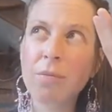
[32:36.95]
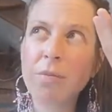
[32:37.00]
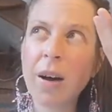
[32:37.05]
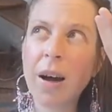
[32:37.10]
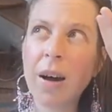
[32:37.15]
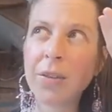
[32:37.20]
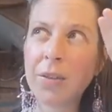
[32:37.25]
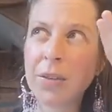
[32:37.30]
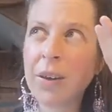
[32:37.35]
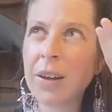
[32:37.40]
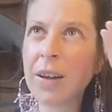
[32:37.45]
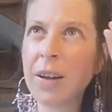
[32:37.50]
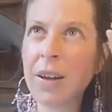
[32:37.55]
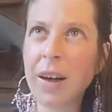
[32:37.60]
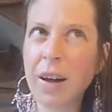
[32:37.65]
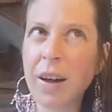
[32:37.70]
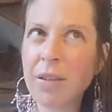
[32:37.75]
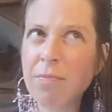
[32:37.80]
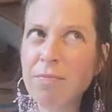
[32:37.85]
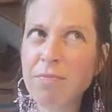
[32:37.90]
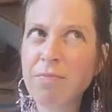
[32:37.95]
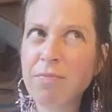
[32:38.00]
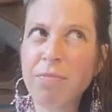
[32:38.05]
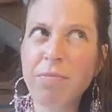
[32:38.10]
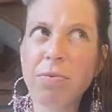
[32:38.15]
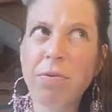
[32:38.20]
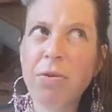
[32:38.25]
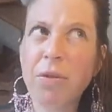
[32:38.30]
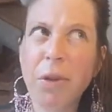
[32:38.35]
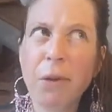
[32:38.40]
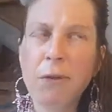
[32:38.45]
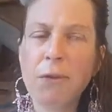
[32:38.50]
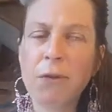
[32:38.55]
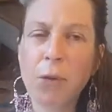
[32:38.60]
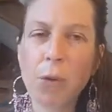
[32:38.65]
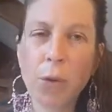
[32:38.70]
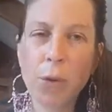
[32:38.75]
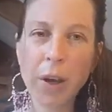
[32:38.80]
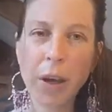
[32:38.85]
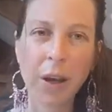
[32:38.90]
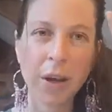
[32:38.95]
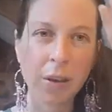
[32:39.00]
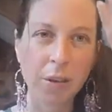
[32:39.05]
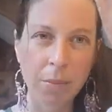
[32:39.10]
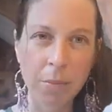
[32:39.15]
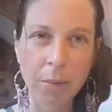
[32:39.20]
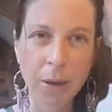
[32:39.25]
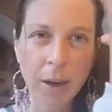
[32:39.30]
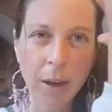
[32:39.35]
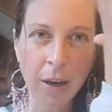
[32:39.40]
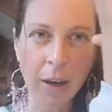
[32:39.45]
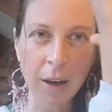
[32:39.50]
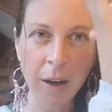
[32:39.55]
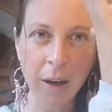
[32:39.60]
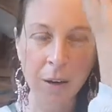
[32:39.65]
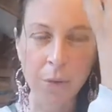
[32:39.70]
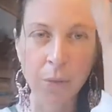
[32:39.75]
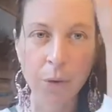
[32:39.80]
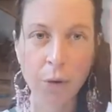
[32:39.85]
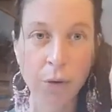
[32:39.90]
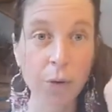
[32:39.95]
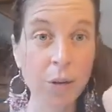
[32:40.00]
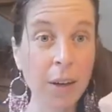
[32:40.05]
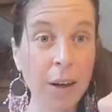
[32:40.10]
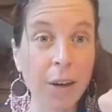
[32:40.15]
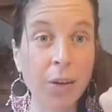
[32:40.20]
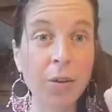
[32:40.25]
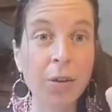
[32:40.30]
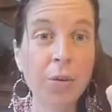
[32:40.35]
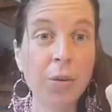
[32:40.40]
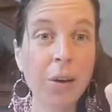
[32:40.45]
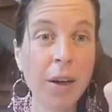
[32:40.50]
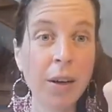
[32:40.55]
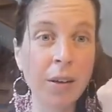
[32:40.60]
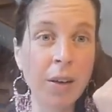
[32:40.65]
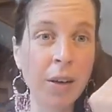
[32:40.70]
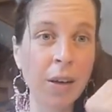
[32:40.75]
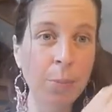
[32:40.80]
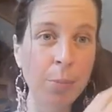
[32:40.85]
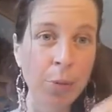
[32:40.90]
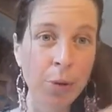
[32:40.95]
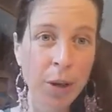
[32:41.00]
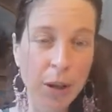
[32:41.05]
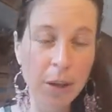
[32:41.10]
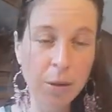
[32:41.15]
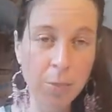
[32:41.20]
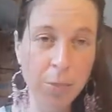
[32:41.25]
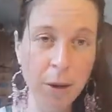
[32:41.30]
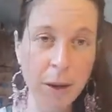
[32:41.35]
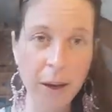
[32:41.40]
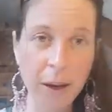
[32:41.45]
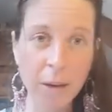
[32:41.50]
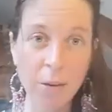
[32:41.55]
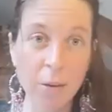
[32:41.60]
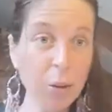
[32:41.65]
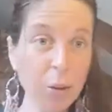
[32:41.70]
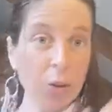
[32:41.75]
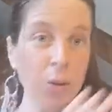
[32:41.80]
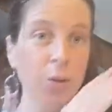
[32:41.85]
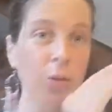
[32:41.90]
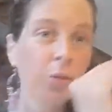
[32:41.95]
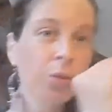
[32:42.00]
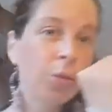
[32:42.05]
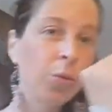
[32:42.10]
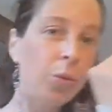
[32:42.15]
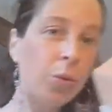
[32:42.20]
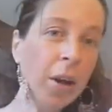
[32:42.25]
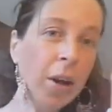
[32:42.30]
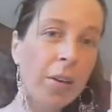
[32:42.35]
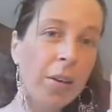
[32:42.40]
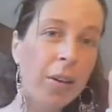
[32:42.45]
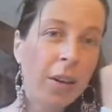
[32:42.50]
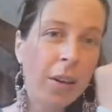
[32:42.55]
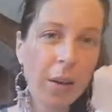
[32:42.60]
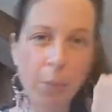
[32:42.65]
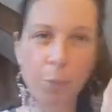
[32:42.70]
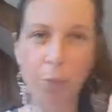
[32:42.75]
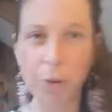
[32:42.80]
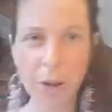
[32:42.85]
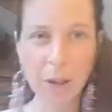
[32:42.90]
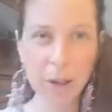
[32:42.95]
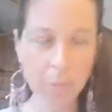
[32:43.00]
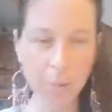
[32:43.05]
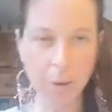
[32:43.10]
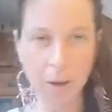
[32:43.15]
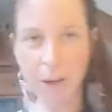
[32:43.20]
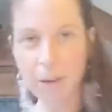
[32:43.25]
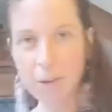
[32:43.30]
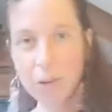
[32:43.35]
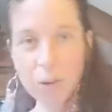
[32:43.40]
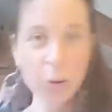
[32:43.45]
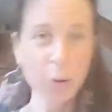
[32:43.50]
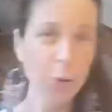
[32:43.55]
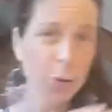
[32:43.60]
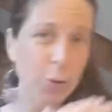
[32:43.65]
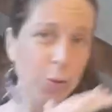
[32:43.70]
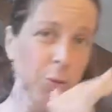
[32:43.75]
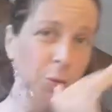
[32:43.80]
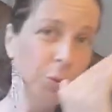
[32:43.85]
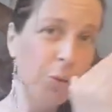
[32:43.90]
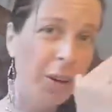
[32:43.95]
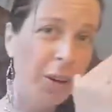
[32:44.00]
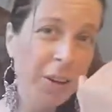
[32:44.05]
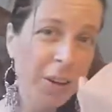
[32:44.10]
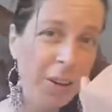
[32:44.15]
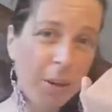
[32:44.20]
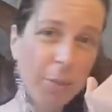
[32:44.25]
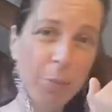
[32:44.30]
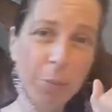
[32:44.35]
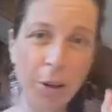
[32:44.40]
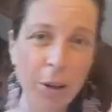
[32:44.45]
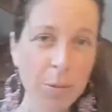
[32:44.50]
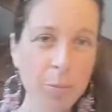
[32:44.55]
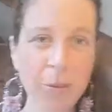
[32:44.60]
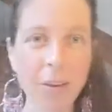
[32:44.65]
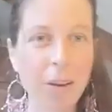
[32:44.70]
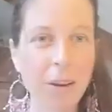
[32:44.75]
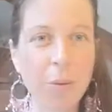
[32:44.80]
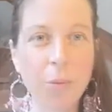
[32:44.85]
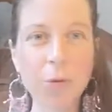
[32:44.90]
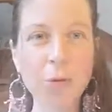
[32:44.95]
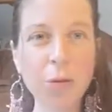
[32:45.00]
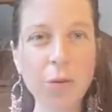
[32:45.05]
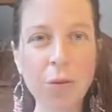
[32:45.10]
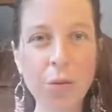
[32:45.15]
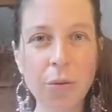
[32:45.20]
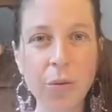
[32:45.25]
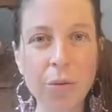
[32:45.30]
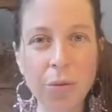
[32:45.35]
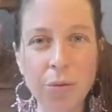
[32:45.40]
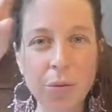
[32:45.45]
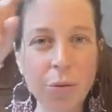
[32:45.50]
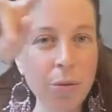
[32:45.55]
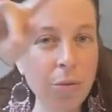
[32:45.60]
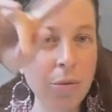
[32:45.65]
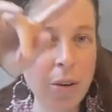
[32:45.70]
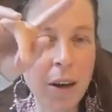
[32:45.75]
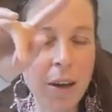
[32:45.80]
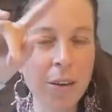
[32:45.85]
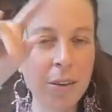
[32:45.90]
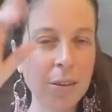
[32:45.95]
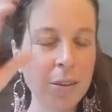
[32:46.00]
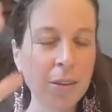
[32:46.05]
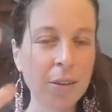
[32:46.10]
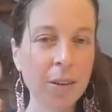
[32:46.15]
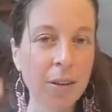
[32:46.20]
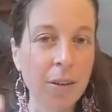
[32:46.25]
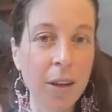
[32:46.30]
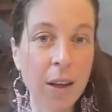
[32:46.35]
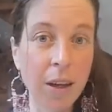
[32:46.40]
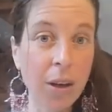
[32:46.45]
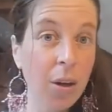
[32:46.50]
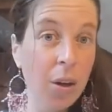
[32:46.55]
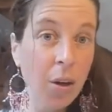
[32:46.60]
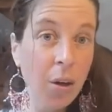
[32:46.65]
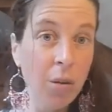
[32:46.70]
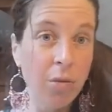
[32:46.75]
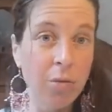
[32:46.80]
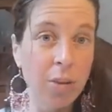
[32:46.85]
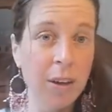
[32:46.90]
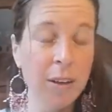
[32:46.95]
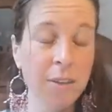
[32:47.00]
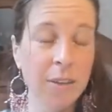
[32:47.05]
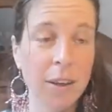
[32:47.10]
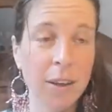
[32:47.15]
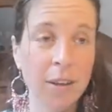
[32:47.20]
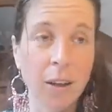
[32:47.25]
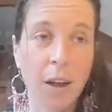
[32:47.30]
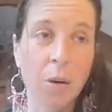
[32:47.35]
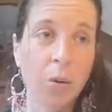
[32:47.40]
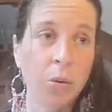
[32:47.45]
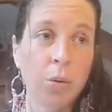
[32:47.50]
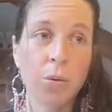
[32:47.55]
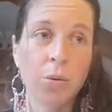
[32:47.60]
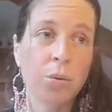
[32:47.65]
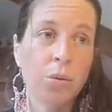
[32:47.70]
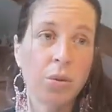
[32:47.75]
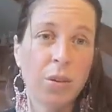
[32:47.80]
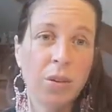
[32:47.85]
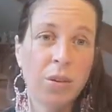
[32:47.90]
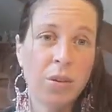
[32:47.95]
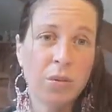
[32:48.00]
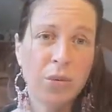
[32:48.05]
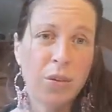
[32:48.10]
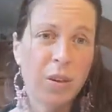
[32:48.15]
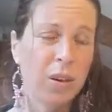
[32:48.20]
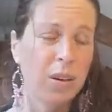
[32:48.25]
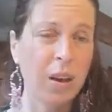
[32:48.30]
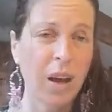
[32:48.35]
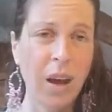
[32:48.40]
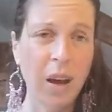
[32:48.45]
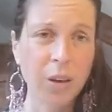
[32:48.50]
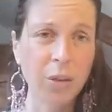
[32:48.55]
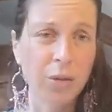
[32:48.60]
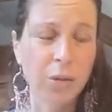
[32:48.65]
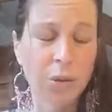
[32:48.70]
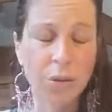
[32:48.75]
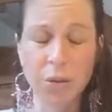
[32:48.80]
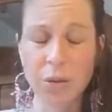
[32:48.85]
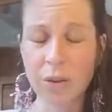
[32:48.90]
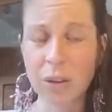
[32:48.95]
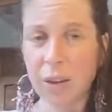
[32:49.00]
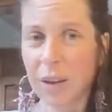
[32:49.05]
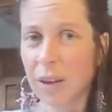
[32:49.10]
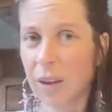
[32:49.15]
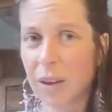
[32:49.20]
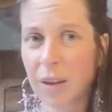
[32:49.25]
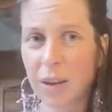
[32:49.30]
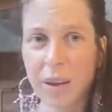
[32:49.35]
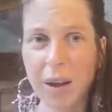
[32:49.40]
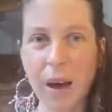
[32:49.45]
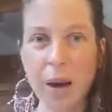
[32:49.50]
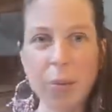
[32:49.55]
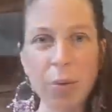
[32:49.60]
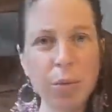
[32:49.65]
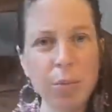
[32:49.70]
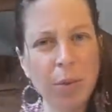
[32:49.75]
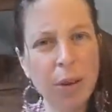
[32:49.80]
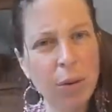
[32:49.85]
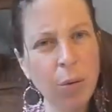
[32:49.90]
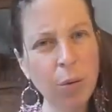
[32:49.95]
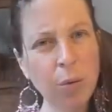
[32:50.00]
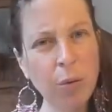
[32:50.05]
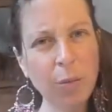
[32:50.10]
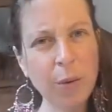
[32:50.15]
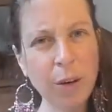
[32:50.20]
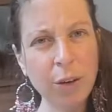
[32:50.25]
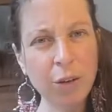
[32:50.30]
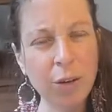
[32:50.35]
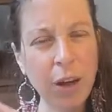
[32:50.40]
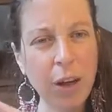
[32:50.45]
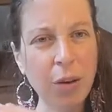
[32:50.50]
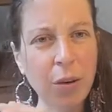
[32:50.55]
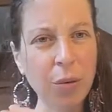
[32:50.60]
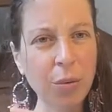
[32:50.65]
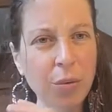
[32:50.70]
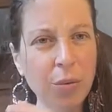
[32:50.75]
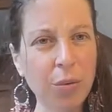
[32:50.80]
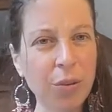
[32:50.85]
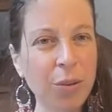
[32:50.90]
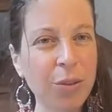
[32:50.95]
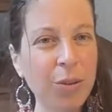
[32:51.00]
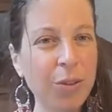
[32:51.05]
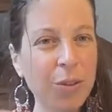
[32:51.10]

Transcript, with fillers: until like four years, my life was just like new ID putting in place, new ID putting in place, new ID putting in place, and there was just no no rest. It's like resting is like oh no, this is really anxious. I will meet all my shadows